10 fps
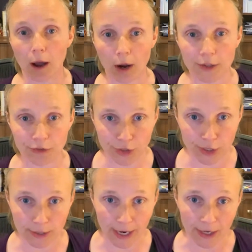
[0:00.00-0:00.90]

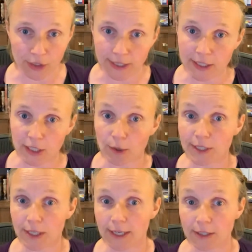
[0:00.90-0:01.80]
hydrogen, actually, so
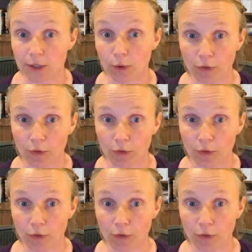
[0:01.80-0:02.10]
it's